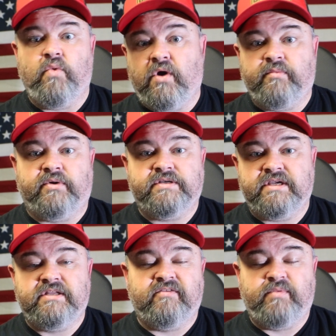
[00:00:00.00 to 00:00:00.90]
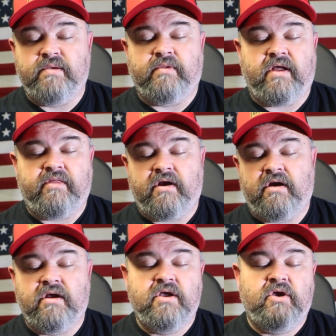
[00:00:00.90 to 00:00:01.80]
1% of people out
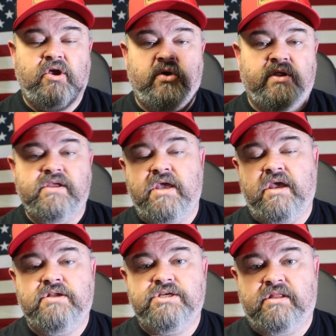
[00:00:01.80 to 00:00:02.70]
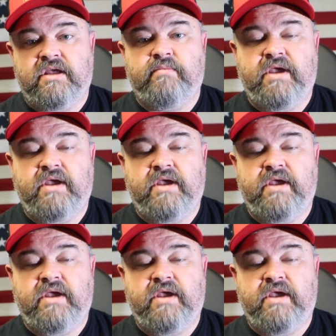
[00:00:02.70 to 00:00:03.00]
there who engage in that